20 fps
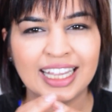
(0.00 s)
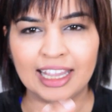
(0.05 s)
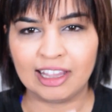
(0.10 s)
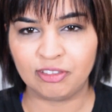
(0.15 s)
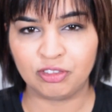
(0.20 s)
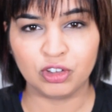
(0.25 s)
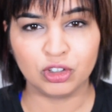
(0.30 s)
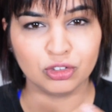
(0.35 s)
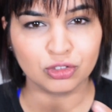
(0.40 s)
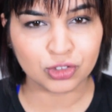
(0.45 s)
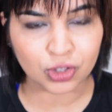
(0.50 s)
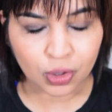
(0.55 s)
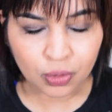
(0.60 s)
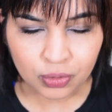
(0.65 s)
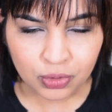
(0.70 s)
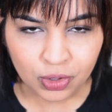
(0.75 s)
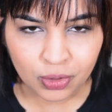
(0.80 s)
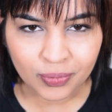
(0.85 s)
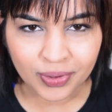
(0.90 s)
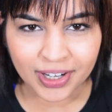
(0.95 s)
if you
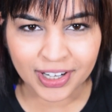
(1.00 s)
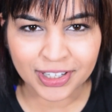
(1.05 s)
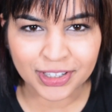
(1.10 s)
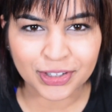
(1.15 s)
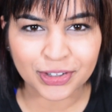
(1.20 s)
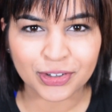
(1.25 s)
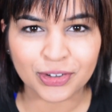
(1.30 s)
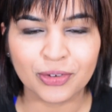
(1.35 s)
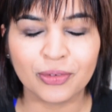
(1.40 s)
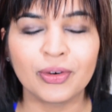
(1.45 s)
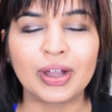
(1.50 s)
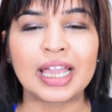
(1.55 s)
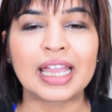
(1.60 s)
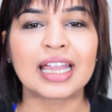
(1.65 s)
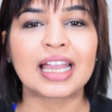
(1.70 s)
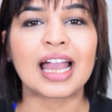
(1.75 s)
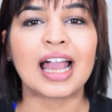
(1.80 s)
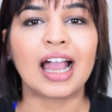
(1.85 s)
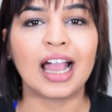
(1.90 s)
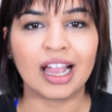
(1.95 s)
don't know where you're
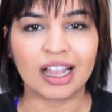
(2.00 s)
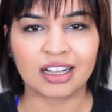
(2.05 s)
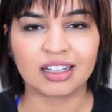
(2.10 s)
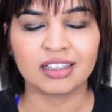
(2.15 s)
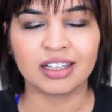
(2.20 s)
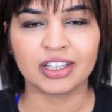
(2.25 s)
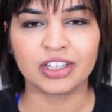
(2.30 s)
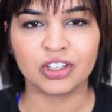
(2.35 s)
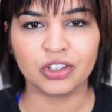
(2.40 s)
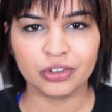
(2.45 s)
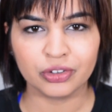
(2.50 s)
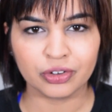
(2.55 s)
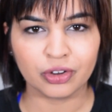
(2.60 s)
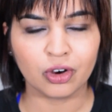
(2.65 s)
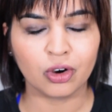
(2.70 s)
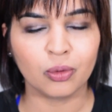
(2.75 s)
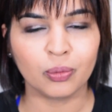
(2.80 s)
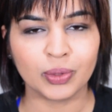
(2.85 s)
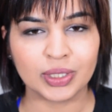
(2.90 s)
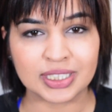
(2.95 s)
going, act like you
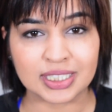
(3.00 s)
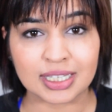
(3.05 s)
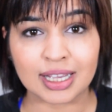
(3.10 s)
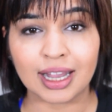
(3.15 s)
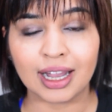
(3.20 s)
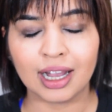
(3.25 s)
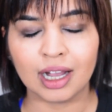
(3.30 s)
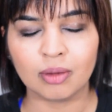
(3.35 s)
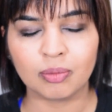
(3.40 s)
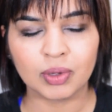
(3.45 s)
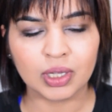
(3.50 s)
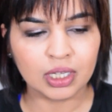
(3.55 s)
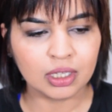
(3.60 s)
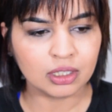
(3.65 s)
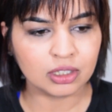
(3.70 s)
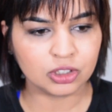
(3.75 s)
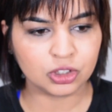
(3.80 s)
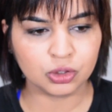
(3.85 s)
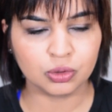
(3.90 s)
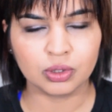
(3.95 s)
know what's up.
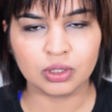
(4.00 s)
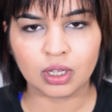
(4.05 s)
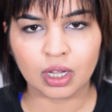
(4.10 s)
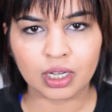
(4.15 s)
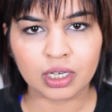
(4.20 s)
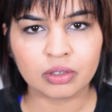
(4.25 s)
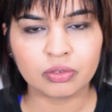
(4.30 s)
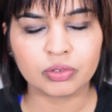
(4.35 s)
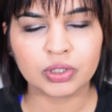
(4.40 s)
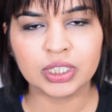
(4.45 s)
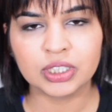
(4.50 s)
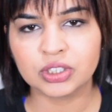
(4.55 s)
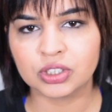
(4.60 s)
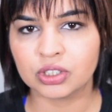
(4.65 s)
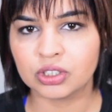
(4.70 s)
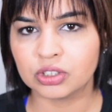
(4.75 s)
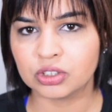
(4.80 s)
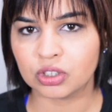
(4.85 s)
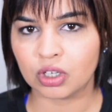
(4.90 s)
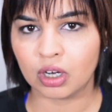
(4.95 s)
Do a lot of
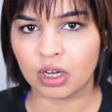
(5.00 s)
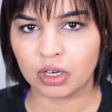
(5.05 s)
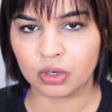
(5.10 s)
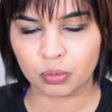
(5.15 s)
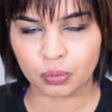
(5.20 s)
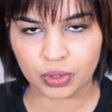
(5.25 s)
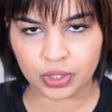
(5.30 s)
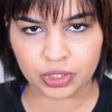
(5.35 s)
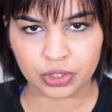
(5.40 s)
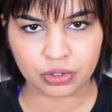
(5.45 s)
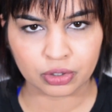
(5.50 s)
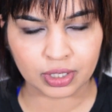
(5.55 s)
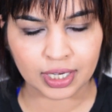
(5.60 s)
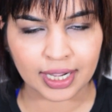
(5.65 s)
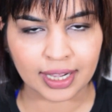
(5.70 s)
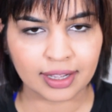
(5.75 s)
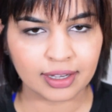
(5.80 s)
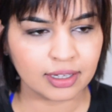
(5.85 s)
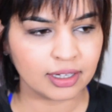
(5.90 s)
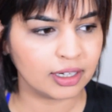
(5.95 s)
research on where you're
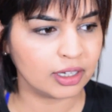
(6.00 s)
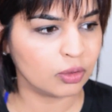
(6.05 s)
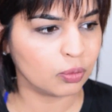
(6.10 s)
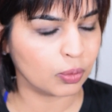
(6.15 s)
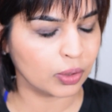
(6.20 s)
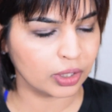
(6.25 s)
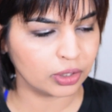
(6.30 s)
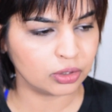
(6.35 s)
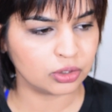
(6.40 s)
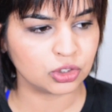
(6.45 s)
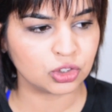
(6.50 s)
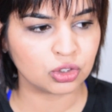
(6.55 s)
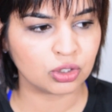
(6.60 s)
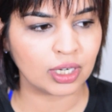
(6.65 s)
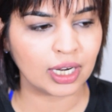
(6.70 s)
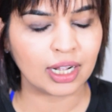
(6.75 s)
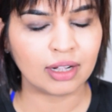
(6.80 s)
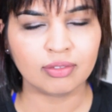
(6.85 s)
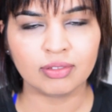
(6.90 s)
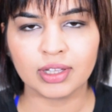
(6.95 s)
headed, where you're
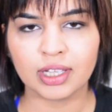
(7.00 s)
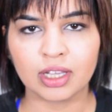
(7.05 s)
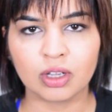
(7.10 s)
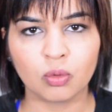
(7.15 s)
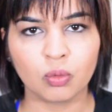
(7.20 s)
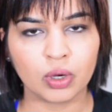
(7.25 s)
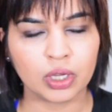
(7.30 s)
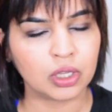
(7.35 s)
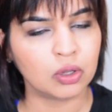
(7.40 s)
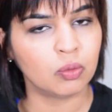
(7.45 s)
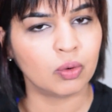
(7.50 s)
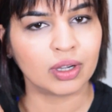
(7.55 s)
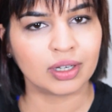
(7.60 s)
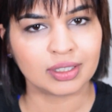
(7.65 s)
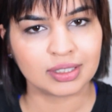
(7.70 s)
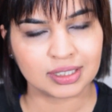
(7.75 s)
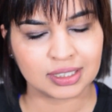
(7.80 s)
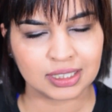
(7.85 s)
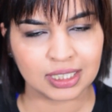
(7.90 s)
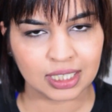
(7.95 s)
traveling, what you want
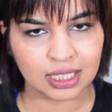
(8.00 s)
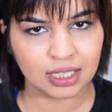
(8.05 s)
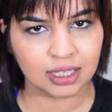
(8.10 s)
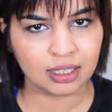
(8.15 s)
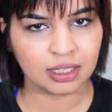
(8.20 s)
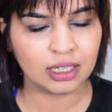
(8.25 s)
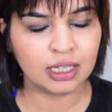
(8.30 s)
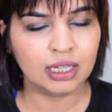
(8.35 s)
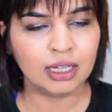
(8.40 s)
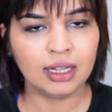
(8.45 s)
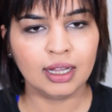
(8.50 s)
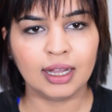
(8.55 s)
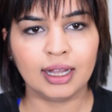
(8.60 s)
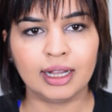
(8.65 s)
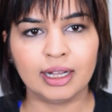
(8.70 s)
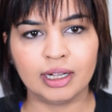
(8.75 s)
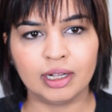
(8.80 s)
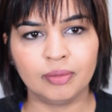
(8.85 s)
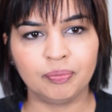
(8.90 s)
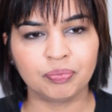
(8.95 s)
to see.
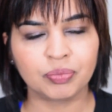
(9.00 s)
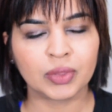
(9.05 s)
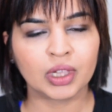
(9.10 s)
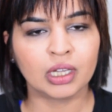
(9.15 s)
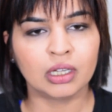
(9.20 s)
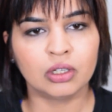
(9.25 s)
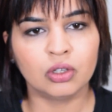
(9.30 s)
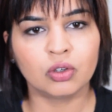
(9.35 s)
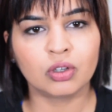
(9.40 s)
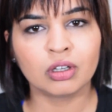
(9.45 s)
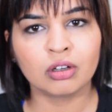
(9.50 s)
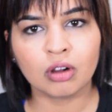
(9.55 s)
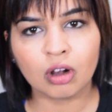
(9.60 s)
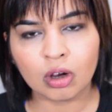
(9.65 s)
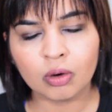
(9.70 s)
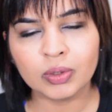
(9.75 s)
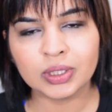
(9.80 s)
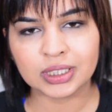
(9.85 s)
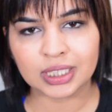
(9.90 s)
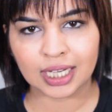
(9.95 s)
You can
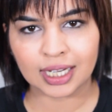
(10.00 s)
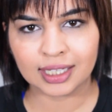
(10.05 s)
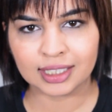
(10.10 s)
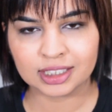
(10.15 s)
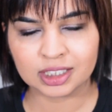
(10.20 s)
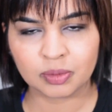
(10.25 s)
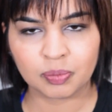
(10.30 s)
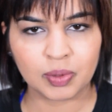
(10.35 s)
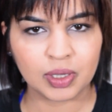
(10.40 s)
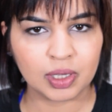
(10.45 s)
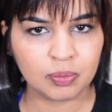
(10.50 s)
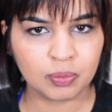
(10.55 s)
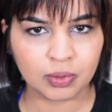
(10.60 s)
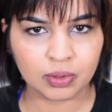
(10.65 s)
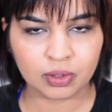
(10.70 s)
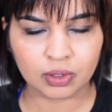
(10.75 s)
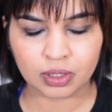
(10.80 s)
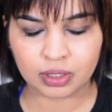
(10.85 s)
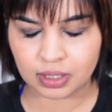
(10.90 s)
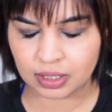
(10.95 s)
always ask
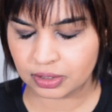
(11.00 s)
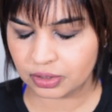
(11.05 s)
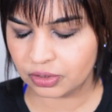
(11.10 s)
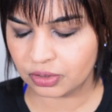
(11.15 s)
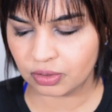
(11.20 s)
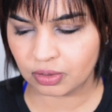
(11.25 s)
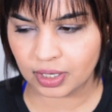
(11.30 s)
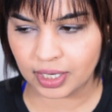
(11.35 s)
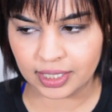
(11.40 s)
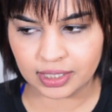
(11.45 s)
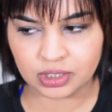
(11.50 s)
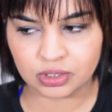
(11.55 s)
people, you know, I